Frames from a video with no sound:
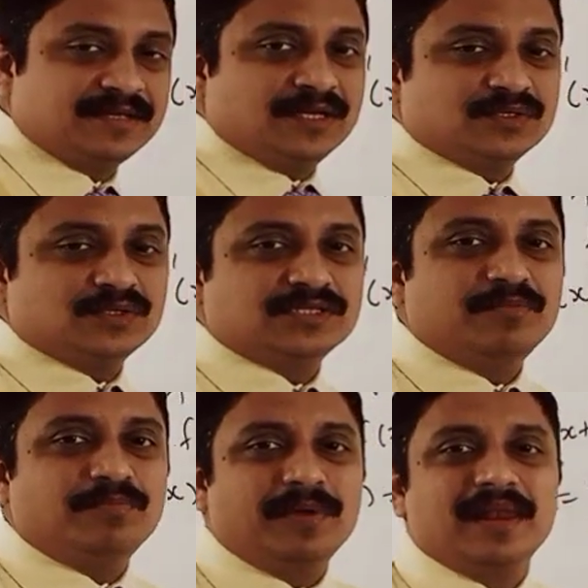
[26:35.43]
So
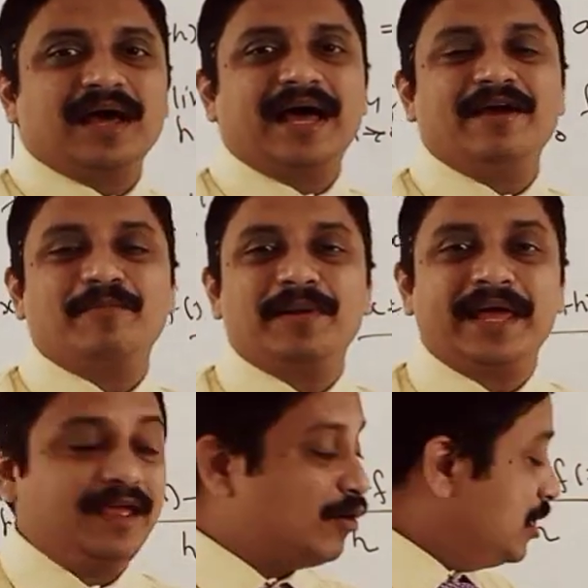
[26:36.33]
simple, I
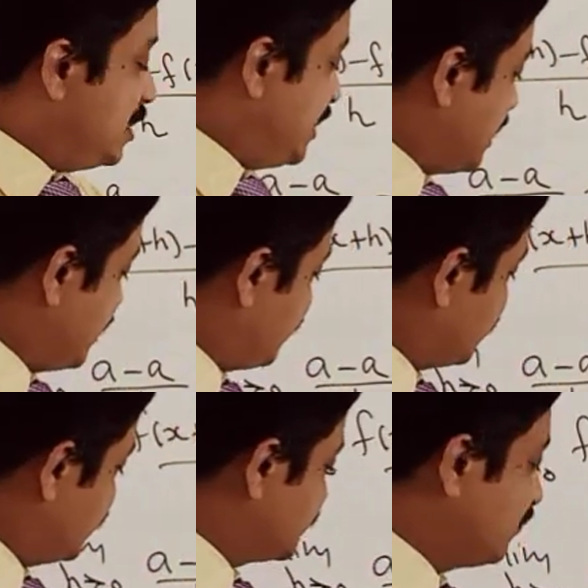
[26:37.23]
apply. Already I written
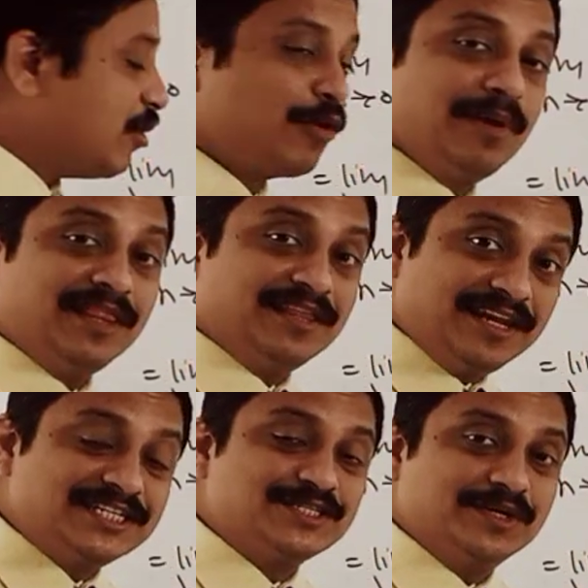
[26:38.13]
this formula in the
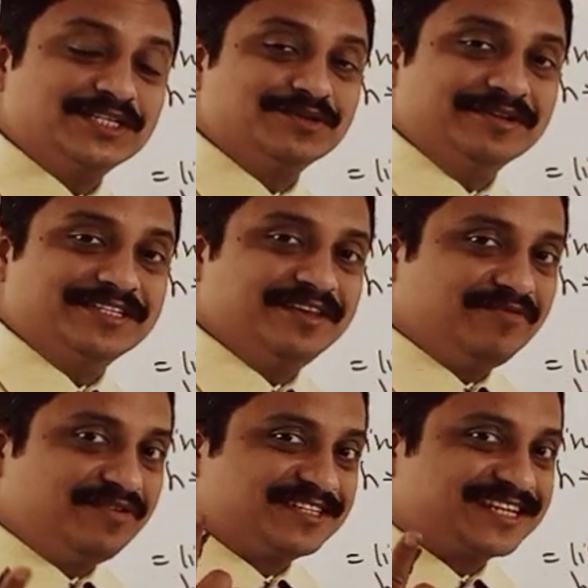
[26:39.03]
list today students. In the
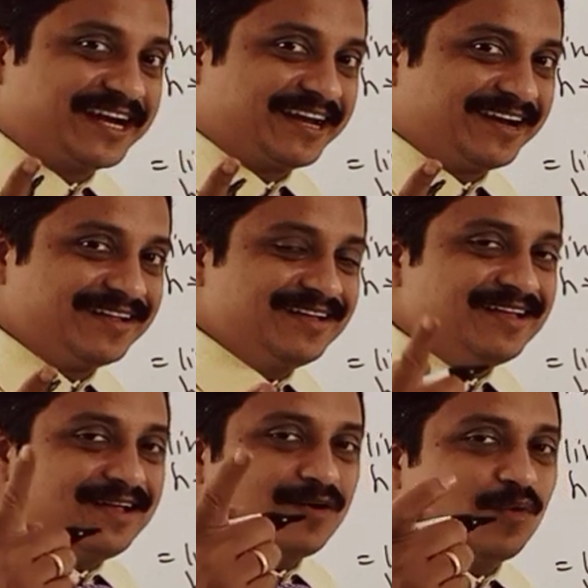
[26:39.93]
first started
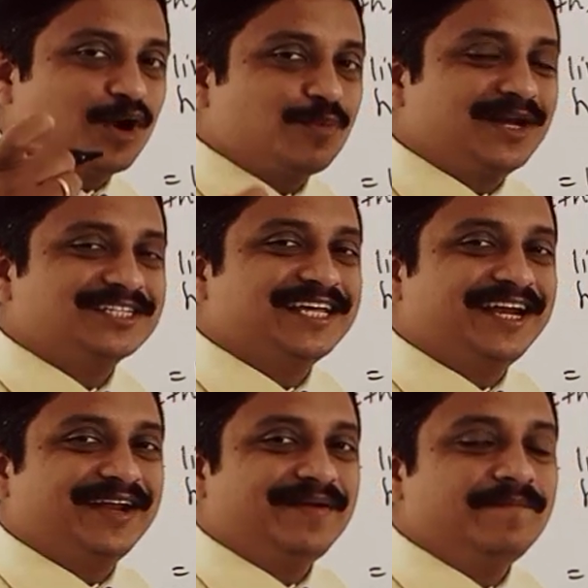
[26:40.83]
1 upon x
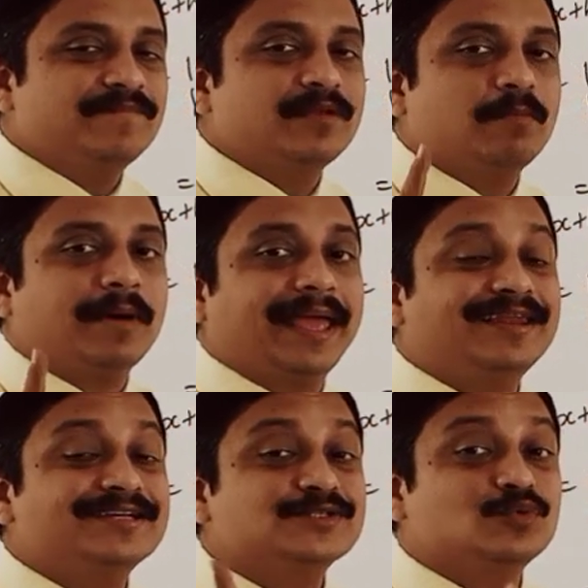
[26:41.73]
derivative
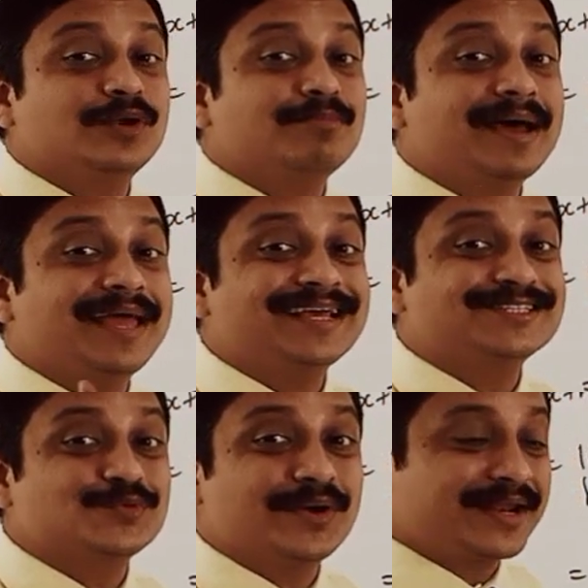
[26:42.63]
minus 1 by x
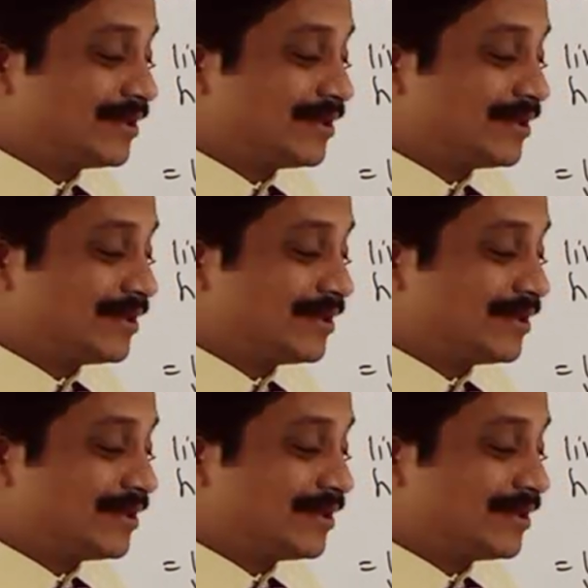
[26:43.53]
square.